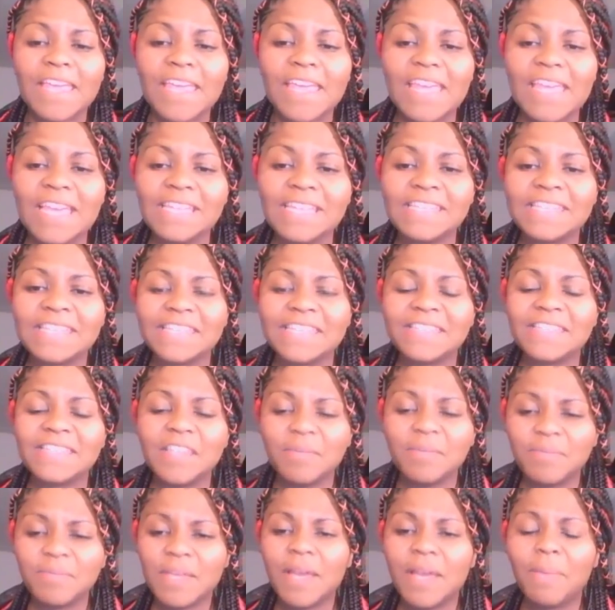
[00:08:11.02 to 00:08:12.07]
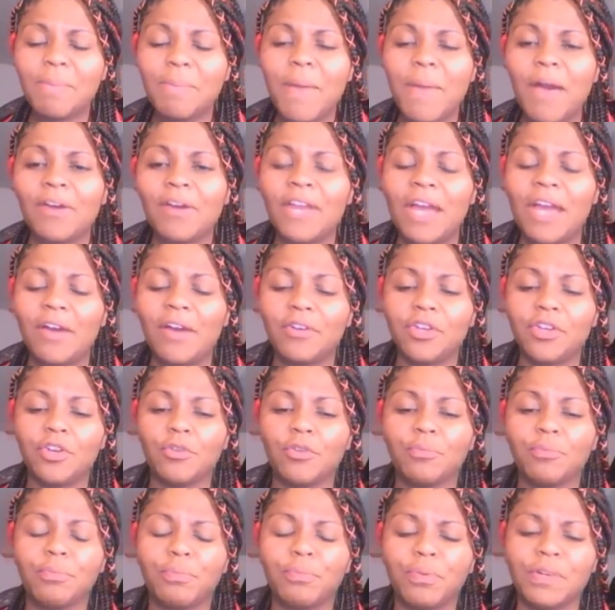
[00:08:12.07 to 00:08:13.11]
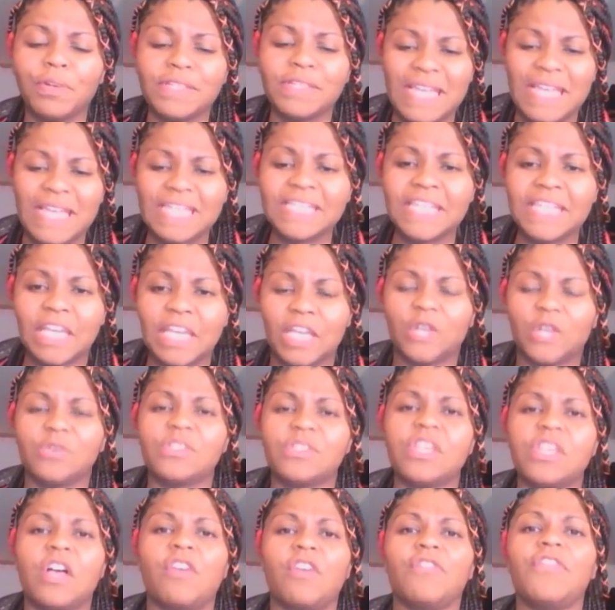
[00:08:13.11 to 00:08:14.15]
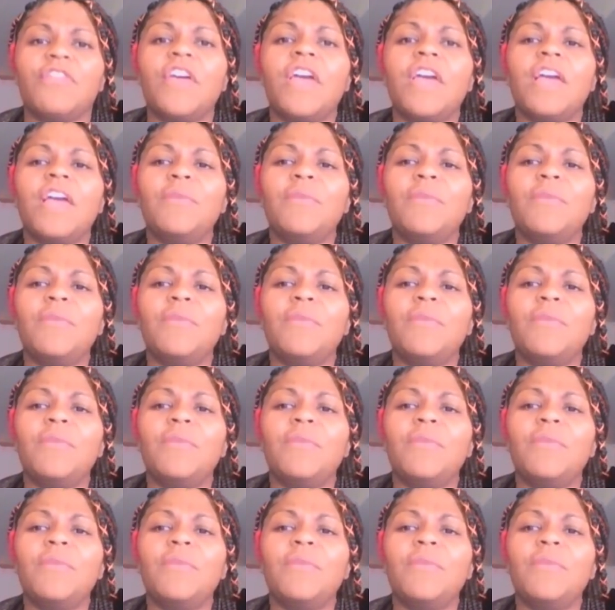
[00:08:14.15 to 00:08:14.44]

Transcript: is something about how you're presenting yourself.